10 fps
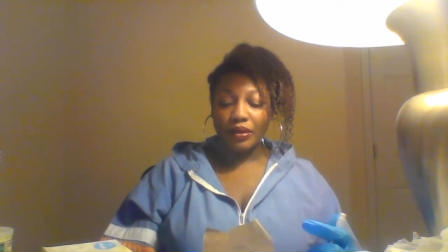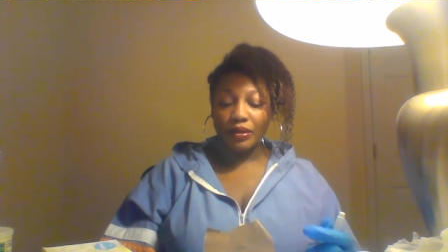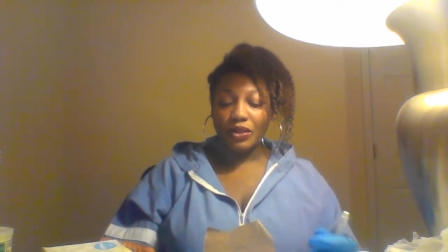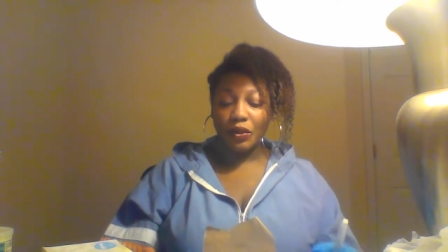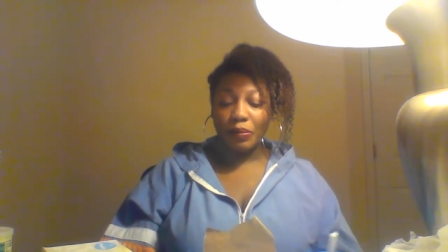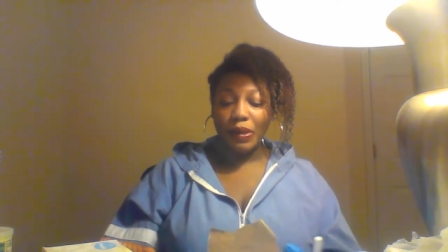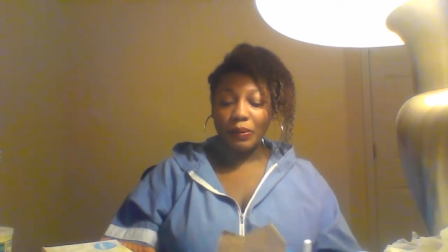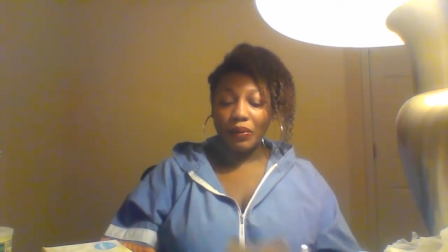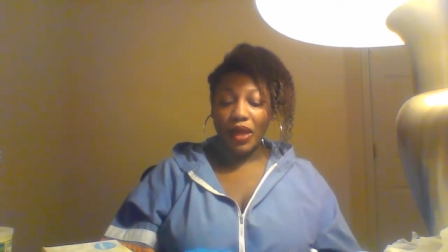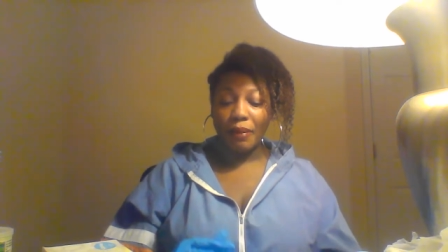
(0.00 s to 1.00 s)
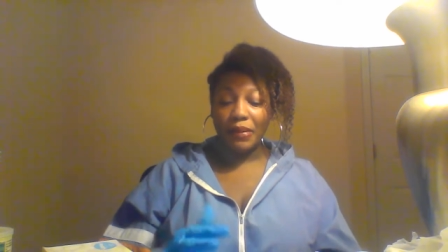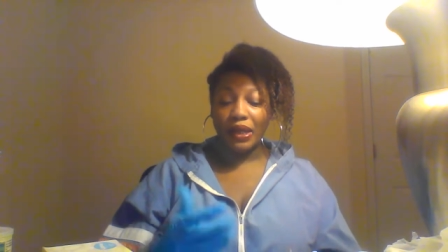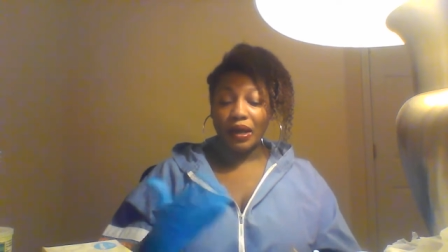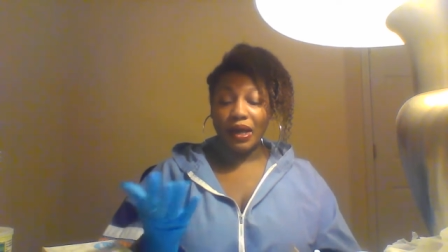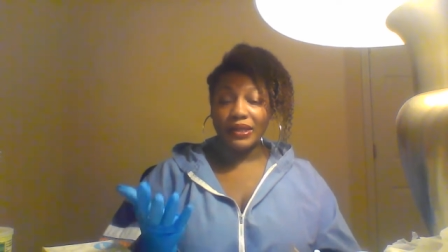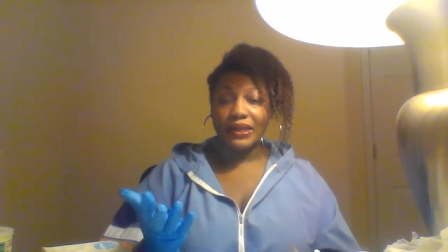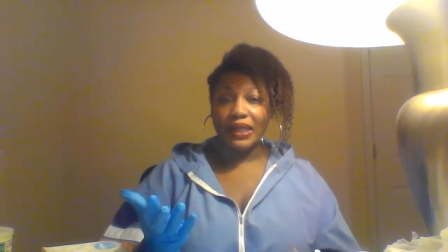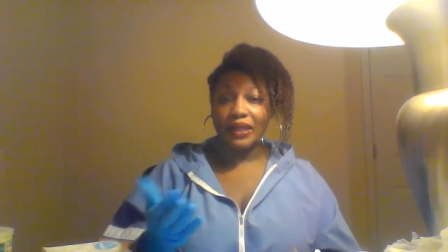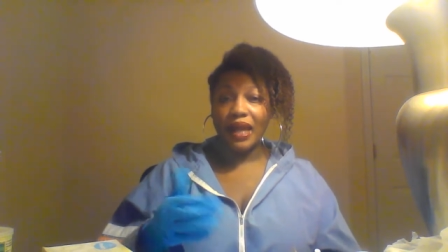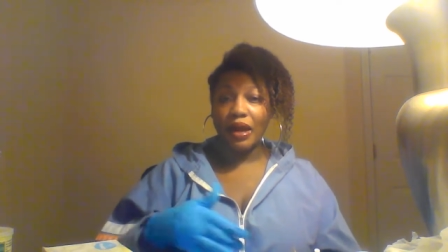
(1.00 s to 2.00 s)
so the people that make
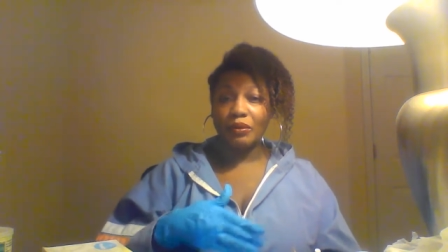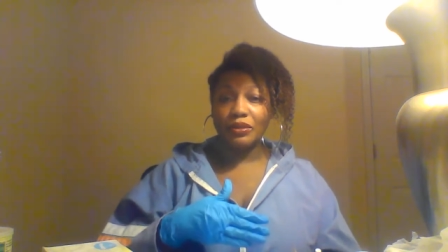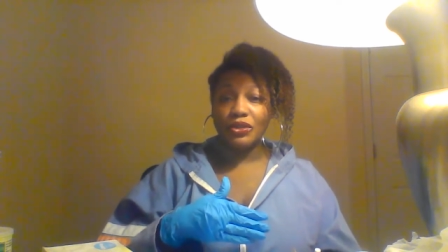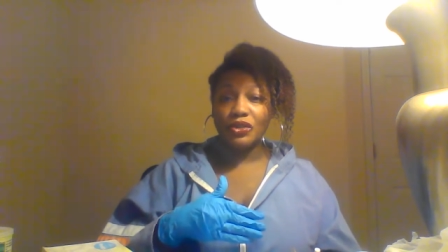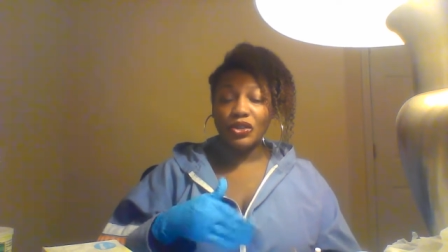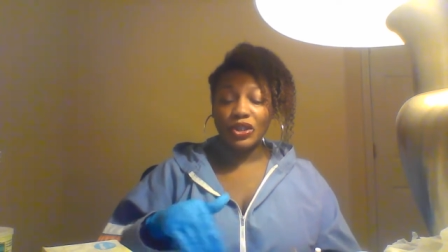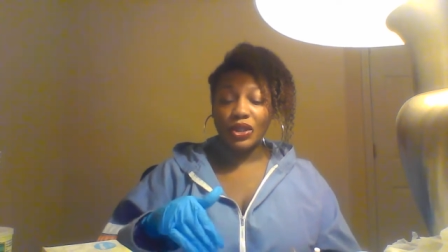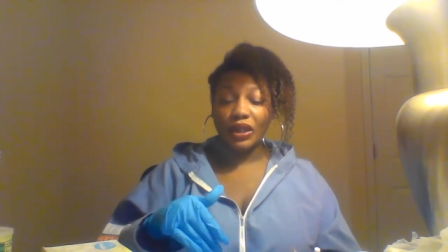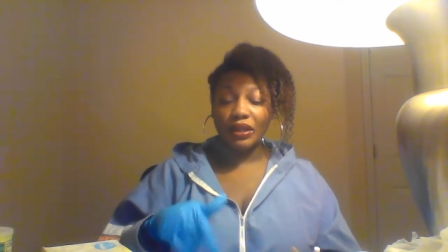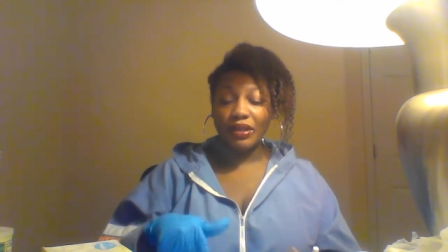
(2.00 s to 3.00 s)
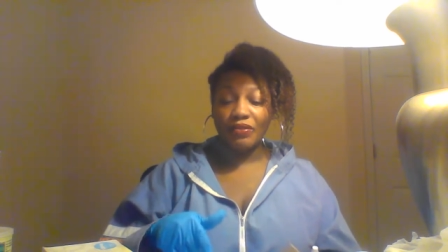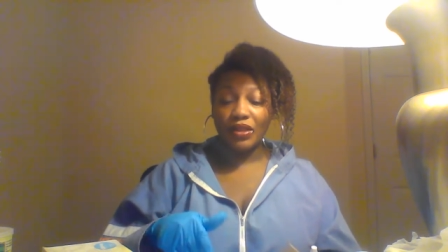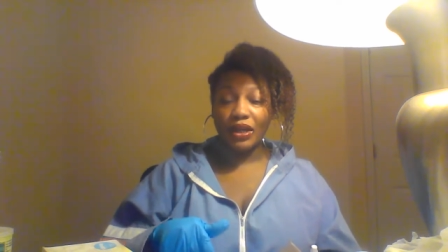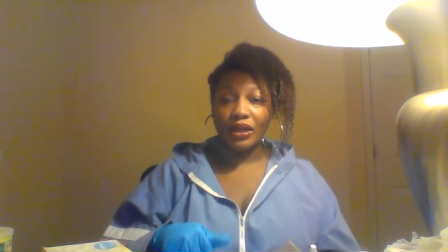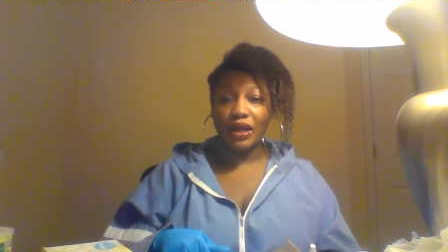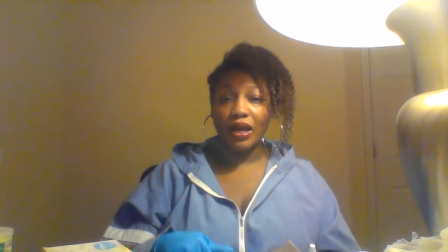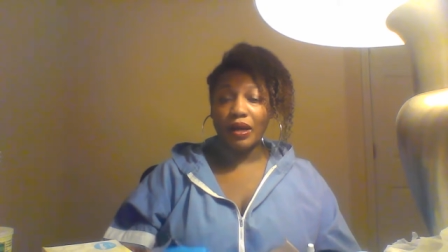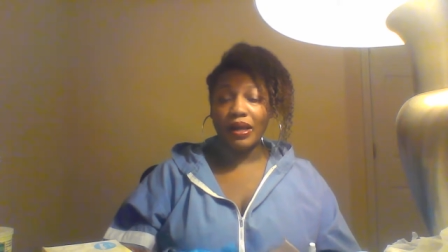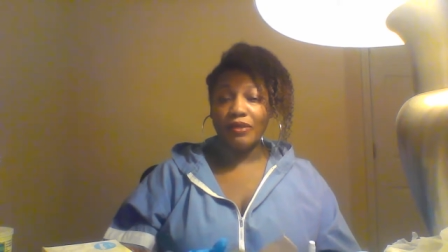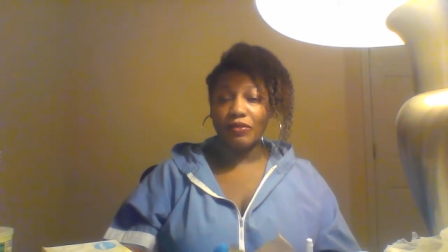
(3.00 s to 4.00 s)
content, I was just gonna leave their
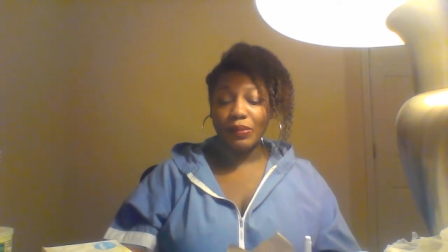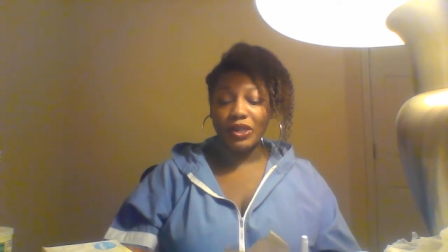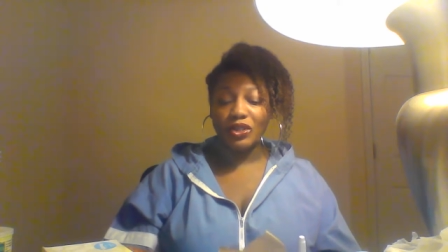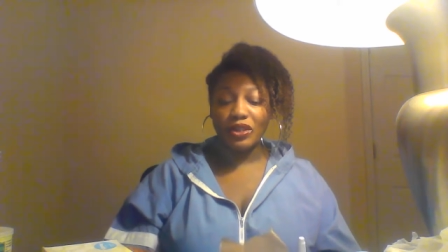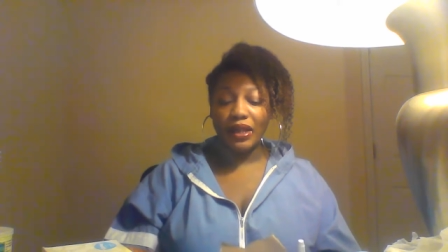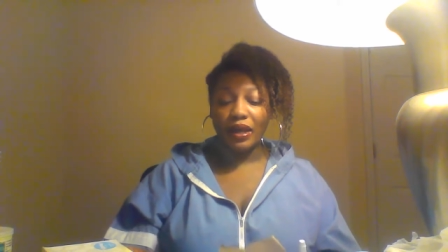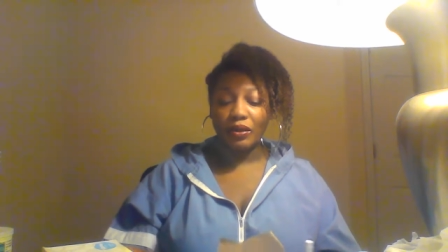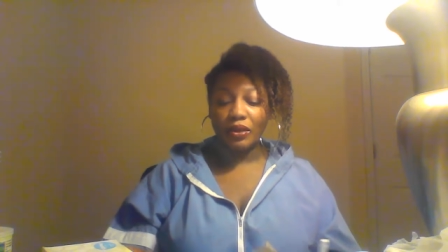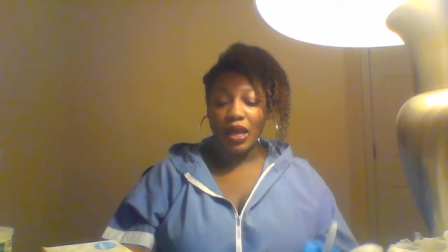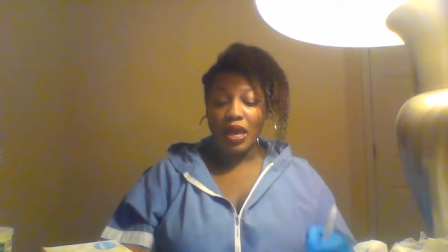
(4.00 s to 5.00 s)
uh, information down.